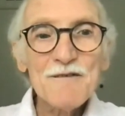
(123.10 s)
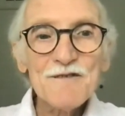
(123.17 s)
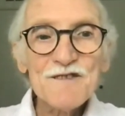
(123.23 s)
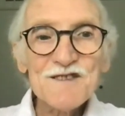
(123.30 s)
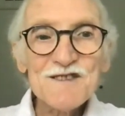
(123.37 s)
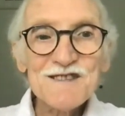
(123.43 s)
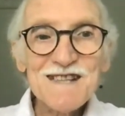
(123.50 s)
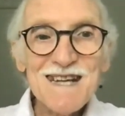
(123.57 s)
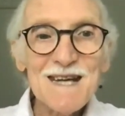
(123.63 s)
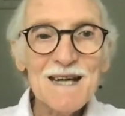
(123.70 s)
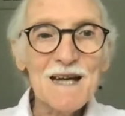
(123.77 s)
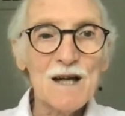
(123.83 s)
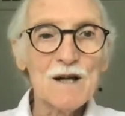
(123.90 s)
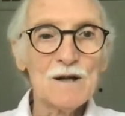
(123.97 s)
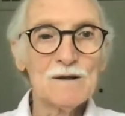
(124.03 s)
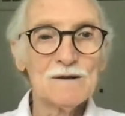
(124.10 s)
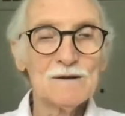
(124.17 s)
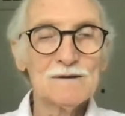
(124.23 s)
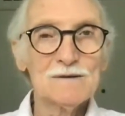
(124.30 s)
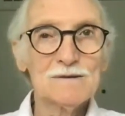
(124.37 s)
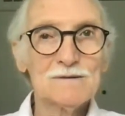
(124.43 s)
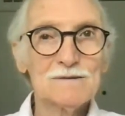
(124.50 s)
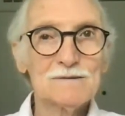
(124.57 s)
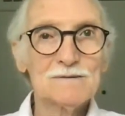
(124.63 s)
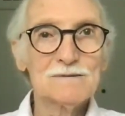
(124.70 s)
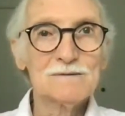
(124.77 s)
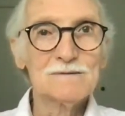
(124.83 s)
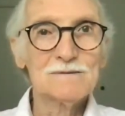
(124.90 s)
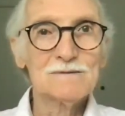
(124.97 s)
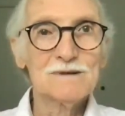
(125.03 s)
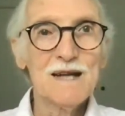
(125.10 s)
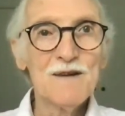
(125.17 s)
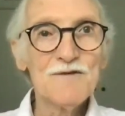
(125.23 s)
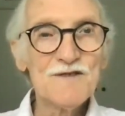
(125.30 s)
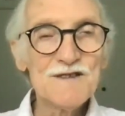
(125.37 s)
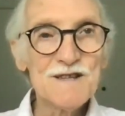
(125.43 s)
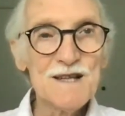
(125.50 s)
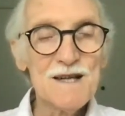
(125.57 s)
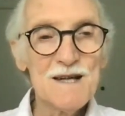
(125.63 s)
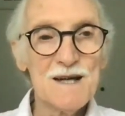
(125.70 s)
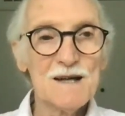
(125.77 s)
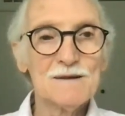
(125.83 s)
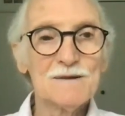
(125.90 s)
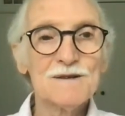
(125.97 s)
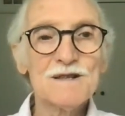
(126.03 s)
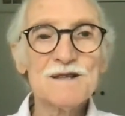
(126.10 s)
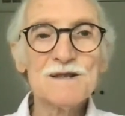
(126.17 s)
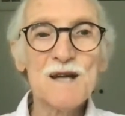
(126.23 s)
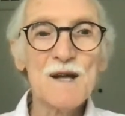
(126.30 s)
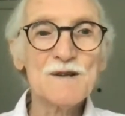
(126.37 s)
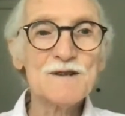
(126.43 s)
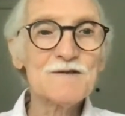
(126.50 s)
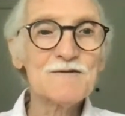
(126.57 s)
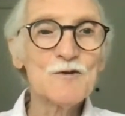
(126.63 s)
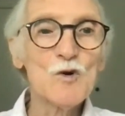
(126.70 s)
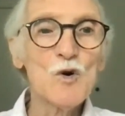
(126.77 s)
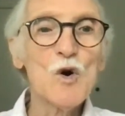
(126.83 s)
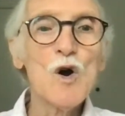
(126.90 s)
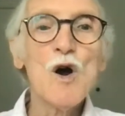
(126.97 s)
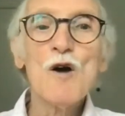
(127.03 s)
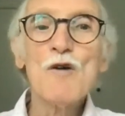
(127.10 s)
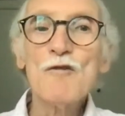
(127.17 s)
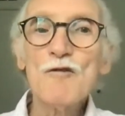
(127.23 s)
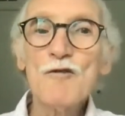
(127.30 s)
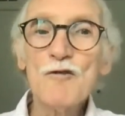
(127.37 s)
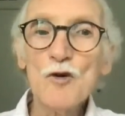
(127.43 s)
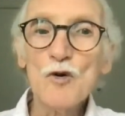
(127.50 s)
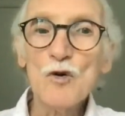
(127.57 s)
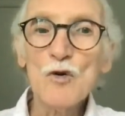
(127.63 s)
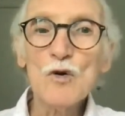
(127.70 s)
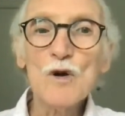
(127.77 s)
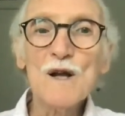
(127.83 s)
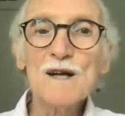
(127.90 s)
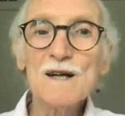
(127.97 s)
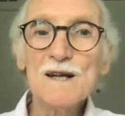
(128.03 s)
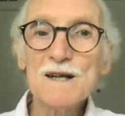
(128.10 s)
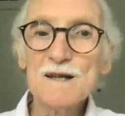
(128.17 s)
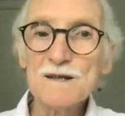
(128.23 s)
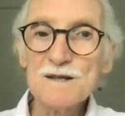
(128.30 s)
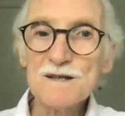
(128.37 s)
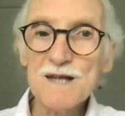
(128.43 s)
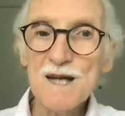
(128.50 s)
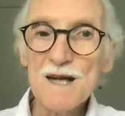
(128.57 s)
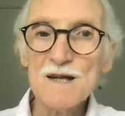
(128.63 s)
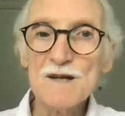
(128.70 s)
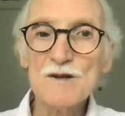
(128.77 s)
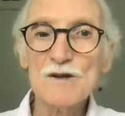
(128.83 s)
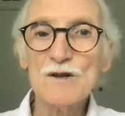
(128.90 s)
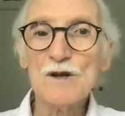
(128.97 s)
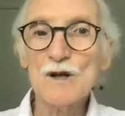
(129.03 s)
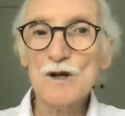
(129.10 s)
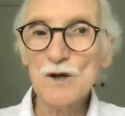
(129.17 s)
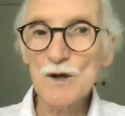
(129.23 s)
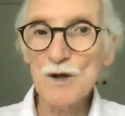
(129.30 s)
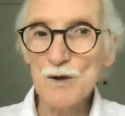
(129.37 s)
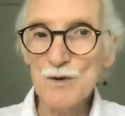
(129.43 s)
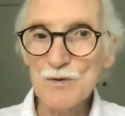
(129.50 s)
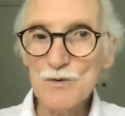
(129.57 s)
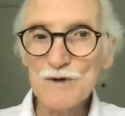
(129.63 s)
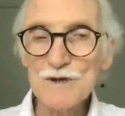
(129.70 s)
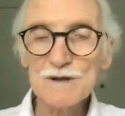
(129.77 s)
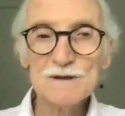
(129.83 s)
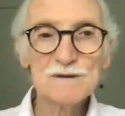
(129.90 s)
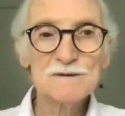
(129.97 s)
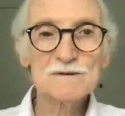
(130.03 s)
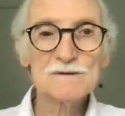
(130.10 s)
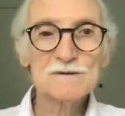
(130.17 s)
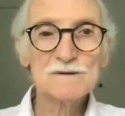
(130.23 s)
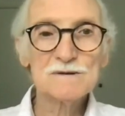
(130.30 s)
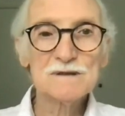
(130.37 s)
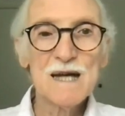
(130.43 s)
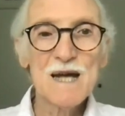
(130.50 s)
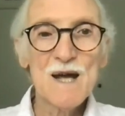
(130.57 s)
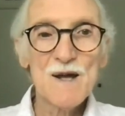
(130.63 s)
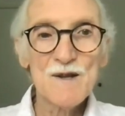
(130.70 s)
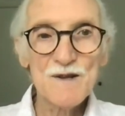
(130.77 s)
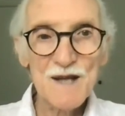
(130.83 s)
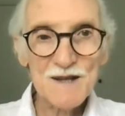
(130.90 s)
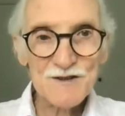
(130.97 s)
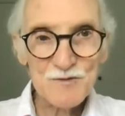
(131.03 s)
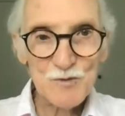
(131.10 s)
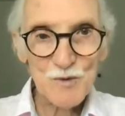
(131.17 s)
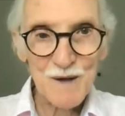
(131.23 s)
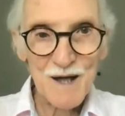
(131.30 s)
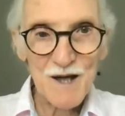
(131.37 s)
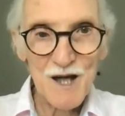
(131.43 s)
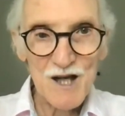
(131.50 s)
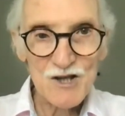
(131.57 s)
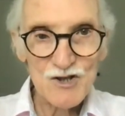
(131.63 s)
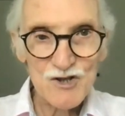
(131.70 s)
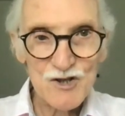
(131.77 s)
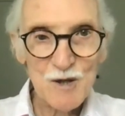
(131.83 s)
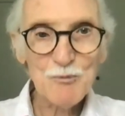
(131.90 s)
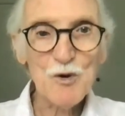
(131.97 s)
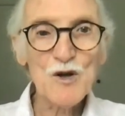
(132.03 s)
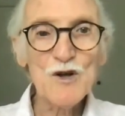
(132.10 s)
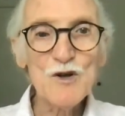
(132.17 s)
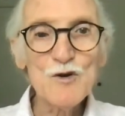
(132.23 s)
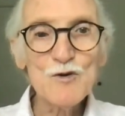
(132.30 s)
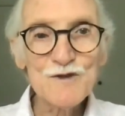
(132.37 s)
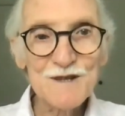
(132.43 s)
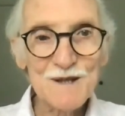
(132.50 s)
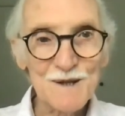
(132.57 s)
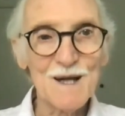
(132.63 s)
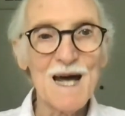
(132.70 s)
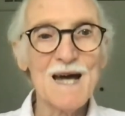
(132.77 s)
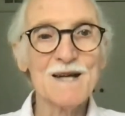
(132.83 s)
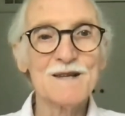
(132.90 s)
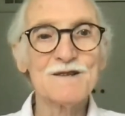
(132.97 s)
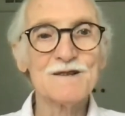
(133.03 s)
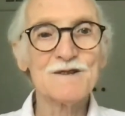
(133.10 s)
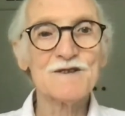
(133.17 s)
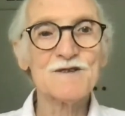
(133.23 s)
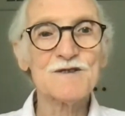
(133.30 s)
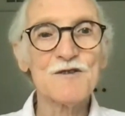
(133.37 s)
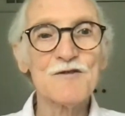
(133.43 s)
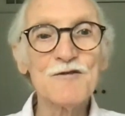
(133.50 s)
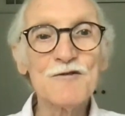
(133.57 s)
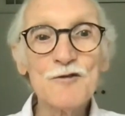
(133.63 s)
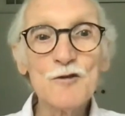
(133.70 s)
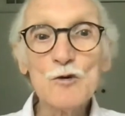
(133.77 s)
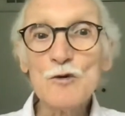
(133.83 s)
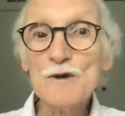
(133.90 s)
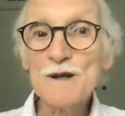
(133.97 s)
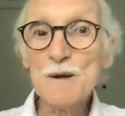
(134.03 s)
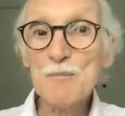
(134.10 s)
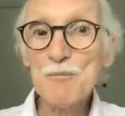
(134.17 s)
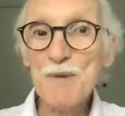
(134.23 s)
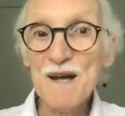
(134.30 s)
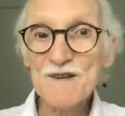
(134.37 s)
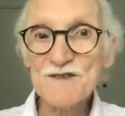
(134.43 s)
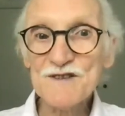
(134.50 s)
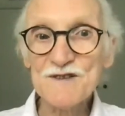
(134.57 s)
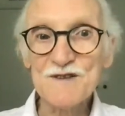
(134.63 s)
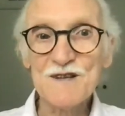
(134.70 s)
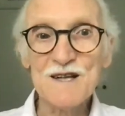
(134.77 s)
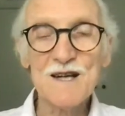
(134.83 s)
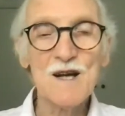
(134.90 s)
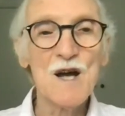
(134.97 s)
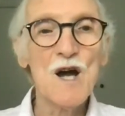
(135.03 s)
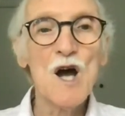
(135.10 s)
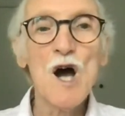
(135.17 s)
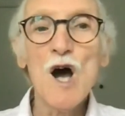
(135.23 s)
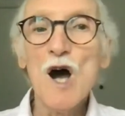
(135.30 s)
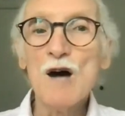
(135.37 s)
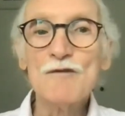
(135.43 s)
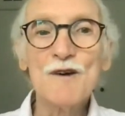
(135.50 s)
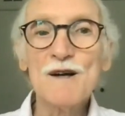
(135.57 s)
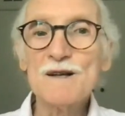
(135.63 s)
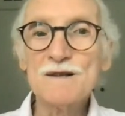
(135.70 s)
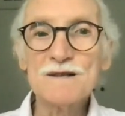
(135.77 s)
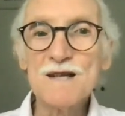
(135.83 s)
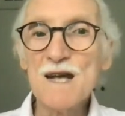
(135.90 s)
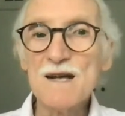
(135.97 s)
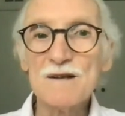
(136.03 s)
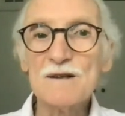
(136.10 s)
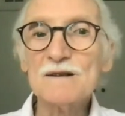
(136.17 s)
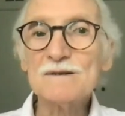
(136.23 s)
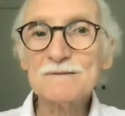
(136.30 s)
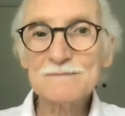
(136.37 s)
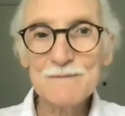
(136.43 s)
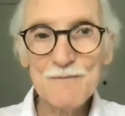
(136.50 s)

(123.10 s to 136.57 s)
FCL? FCL stands for full container load. That's when a shipper utilizes the full capacity of a container.